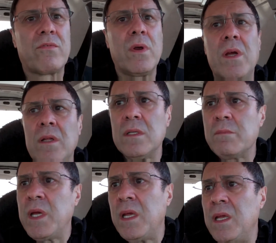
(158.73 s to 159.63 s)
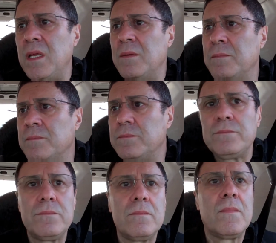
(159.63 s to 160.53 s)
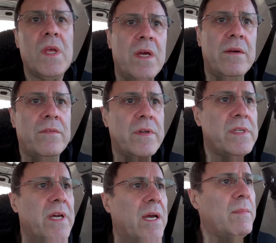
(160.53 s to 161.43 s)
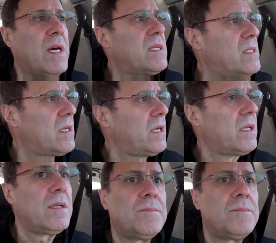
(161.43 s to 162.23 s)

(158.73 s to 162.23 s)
thrills me every time I see it.